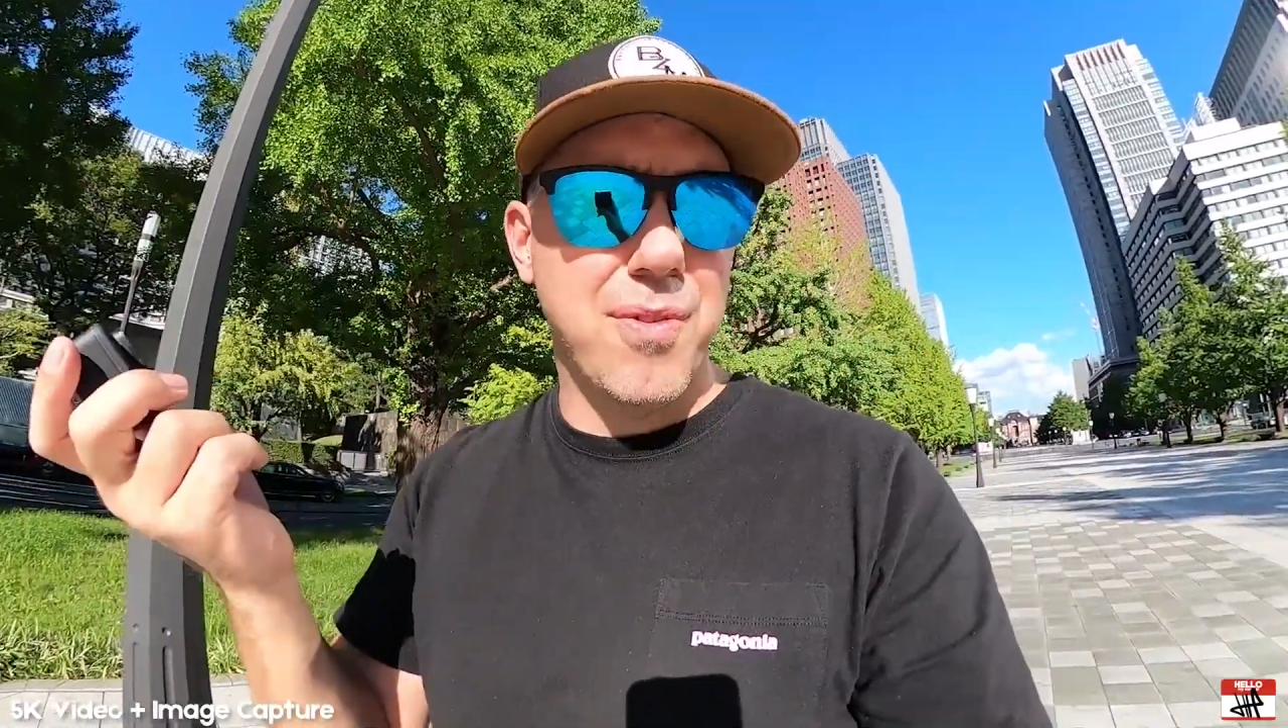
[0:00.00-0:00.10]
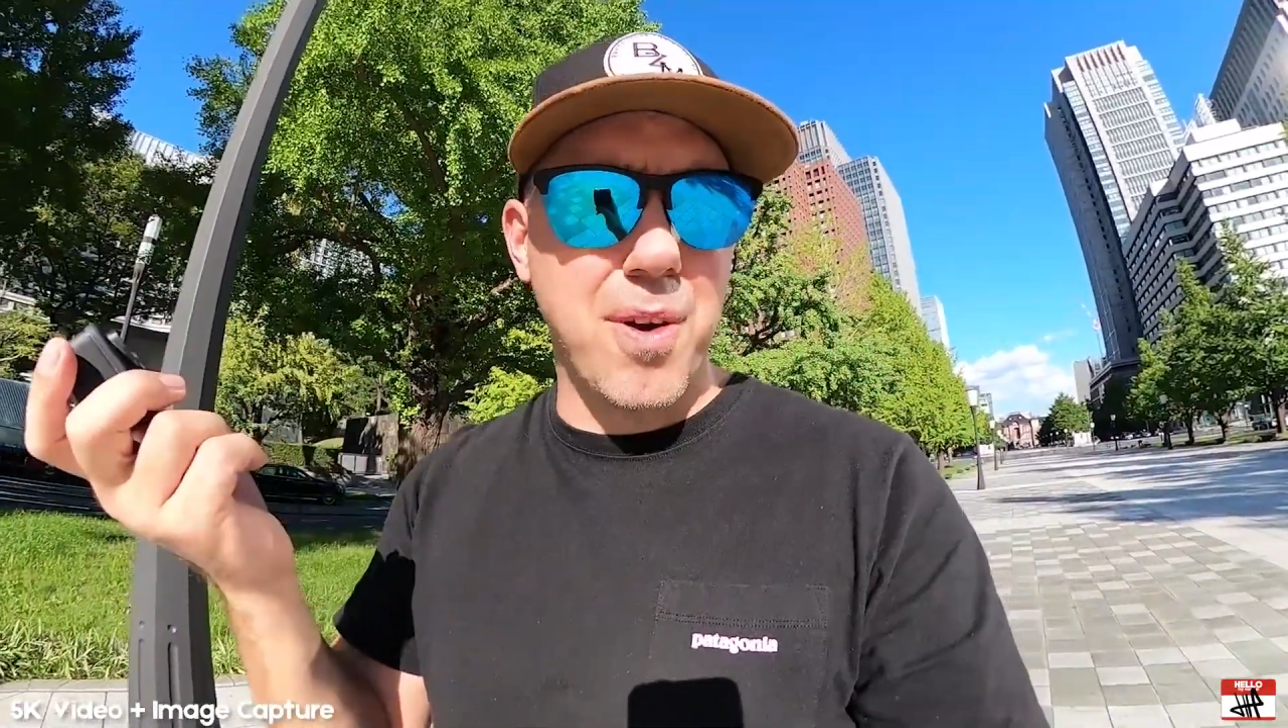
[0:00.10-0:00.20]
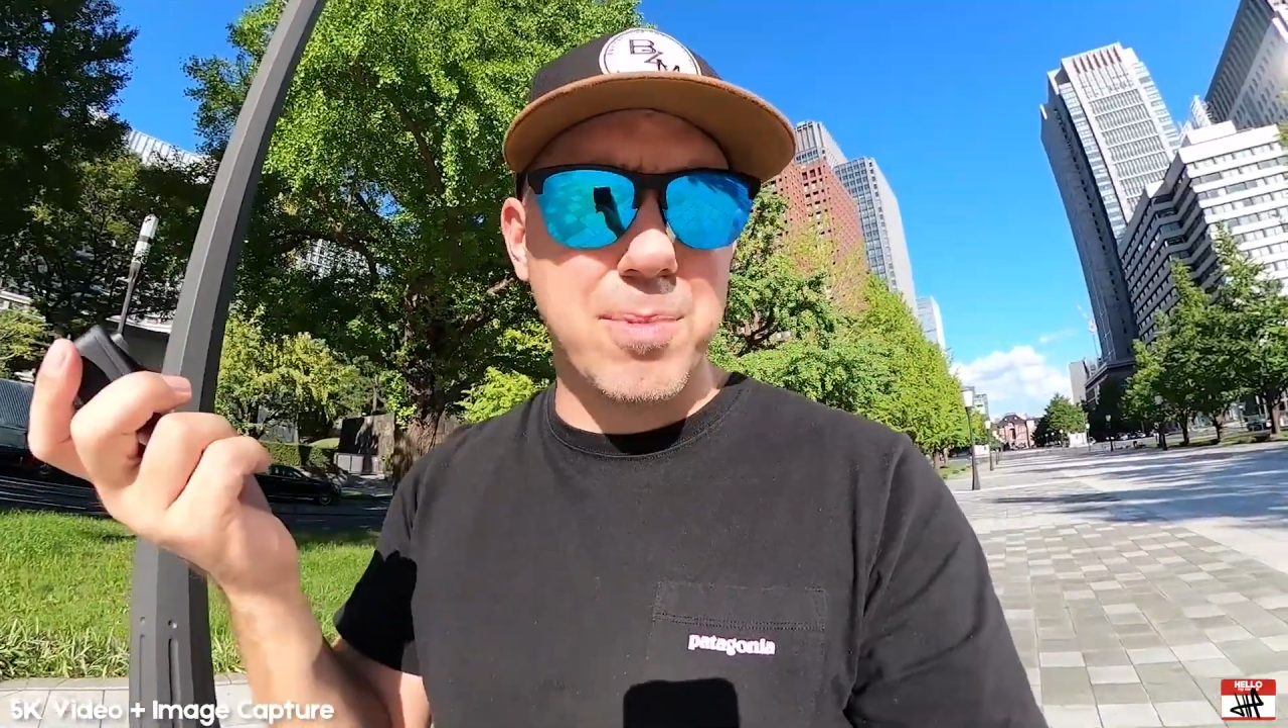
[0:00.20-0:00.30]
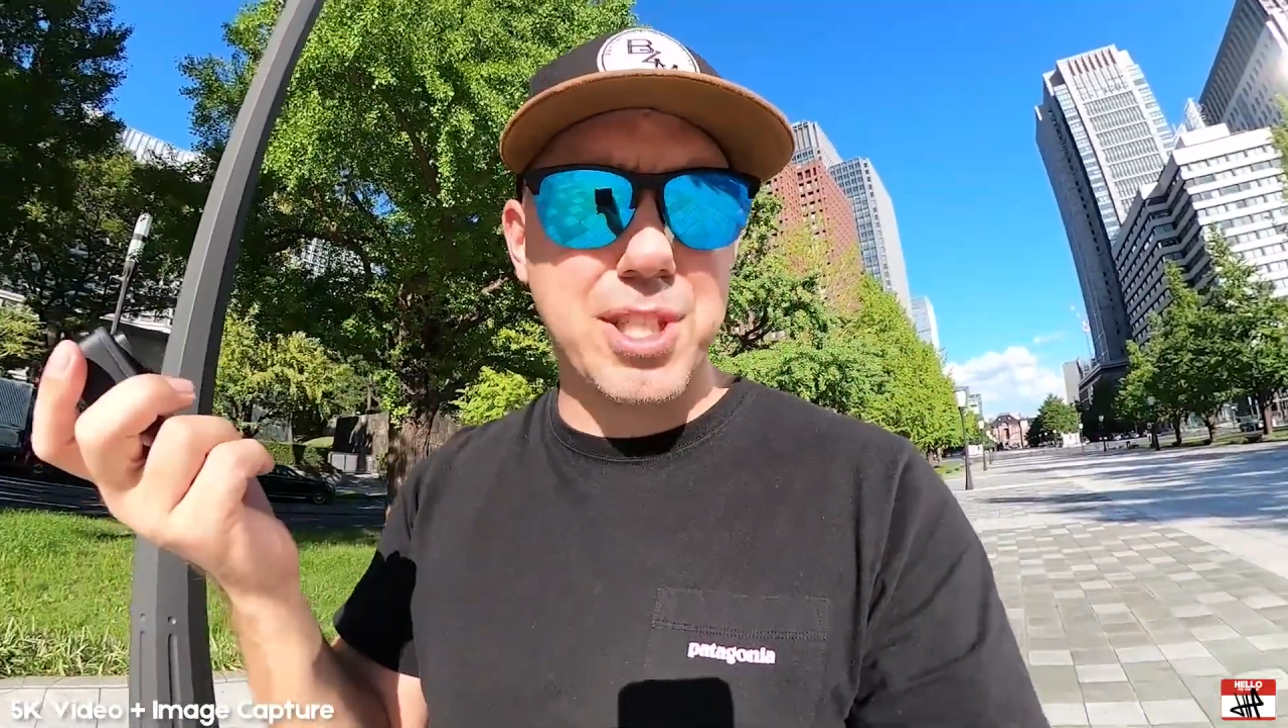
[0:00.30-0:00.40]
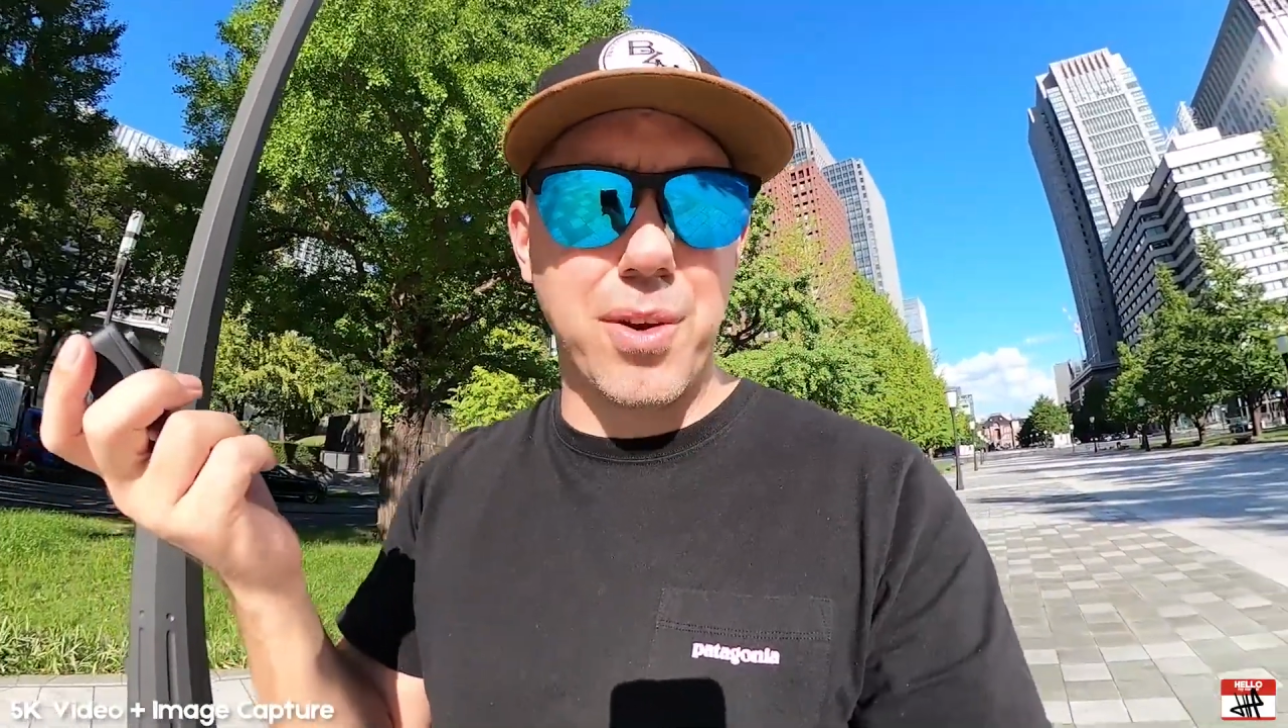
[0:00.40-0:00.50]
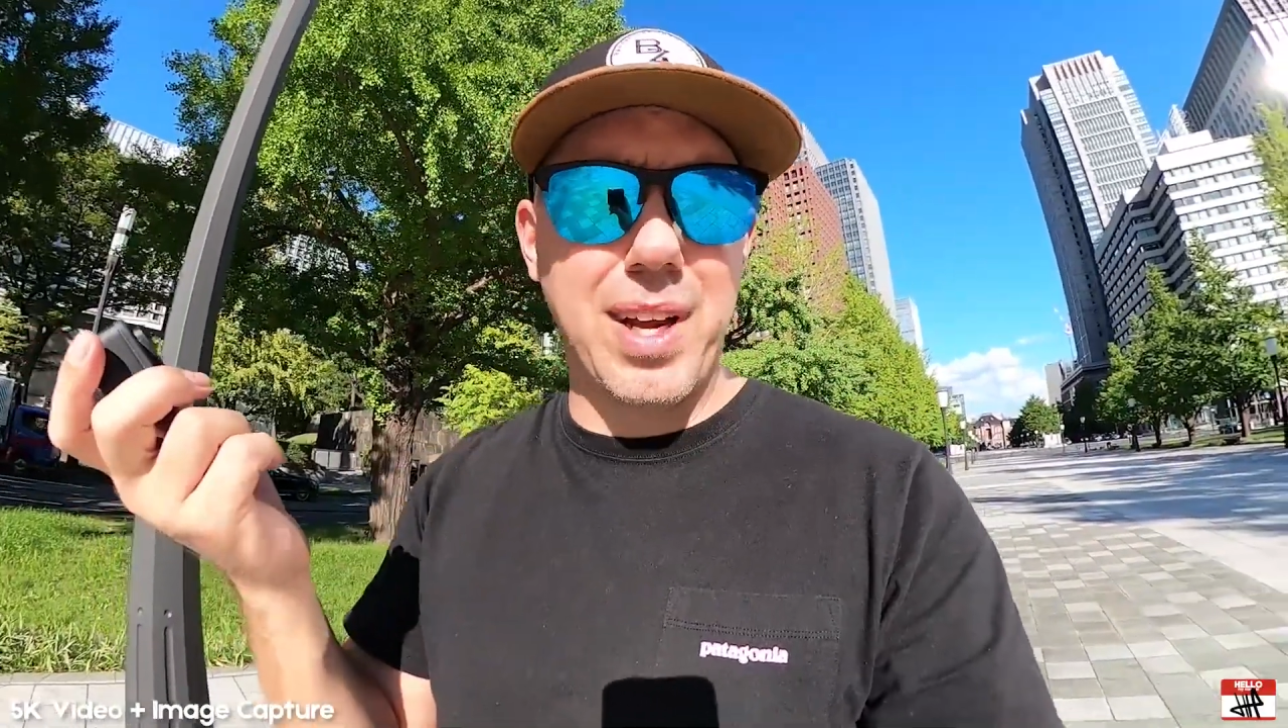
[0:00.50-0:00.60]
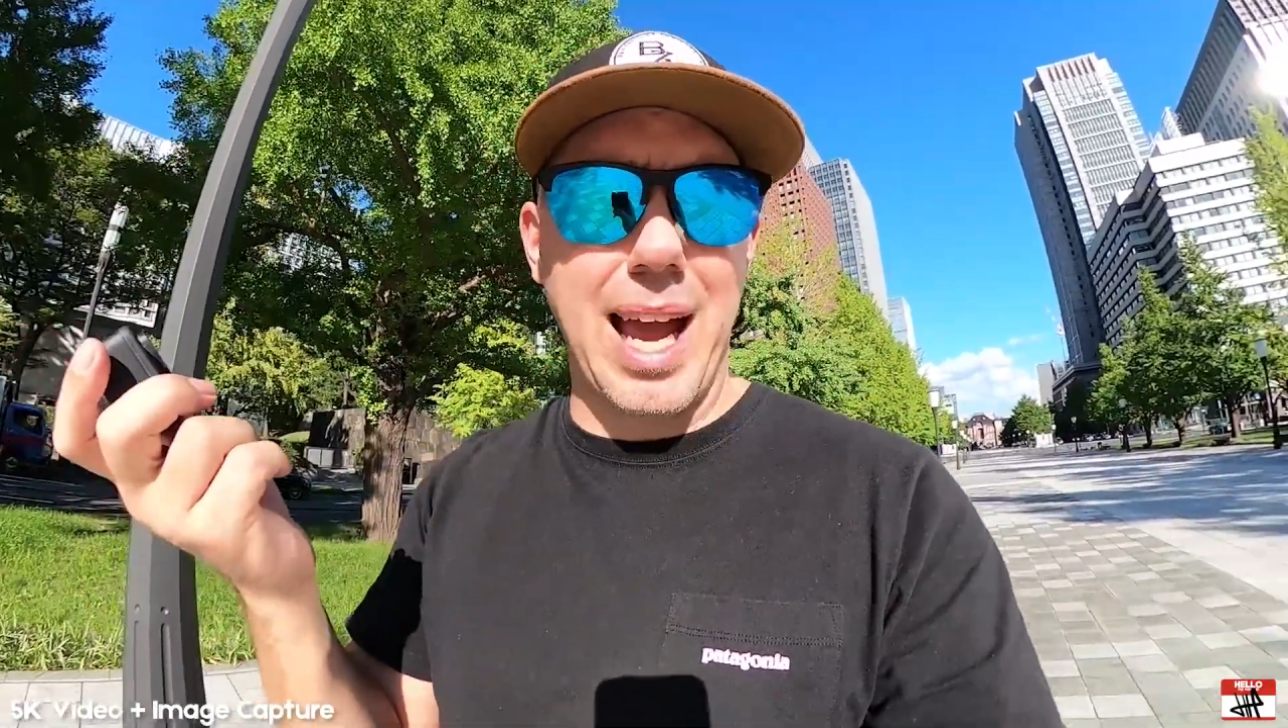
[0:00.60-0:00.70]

from a screen